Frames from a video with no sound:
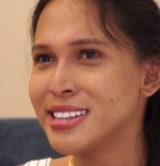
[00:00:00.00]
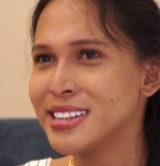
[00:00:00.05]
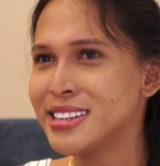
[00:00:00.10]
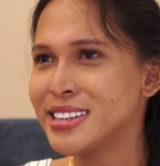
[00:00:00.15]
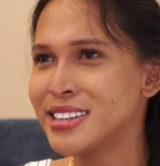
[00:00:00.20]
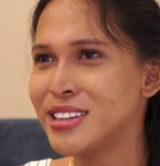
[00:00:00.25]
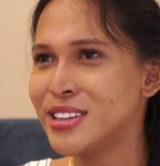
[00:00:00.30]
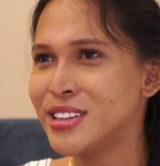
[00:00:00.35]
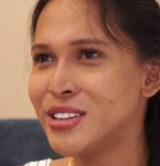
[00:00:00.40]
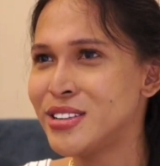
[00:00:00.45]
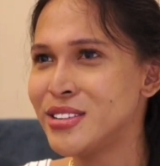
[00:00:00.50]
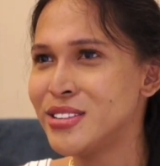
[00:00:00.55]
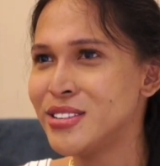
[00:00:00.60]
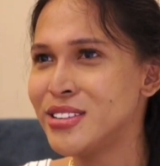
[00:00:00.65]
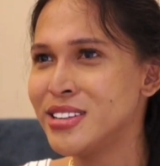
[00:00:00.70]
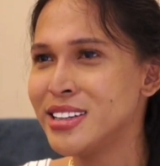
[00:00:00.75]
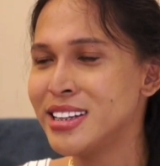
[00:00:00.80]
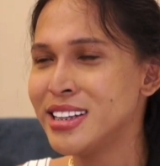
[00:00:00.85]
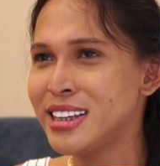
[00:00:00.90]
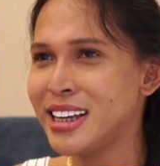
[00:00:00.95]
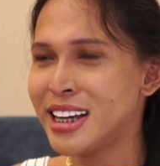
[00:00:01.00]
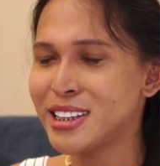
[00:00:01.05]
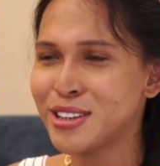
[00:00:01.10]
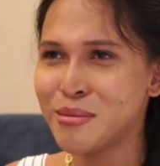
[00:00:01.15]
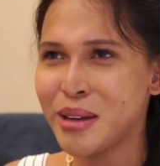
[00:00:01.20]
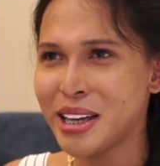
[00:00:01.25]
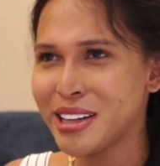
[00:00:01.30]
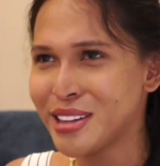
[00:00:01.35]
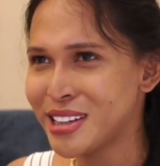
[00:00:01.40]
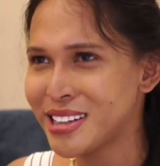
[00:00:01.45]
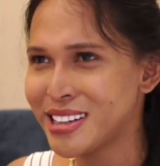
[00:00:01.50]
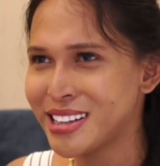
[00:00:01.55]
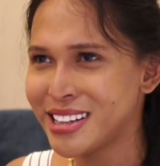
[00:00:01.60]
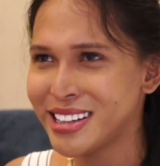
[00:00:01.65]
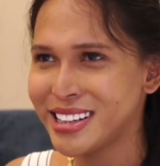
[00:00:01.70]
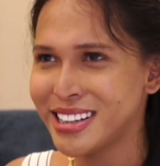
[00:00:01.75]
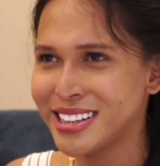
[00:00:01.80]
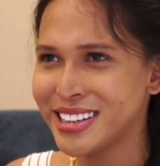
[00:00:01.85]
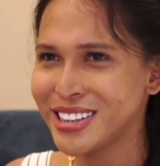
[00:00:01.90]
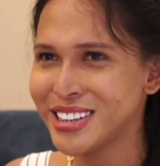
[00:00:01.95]
so yeah, to make
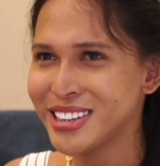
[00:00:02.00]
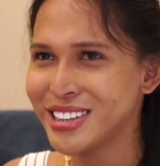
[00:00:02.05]
the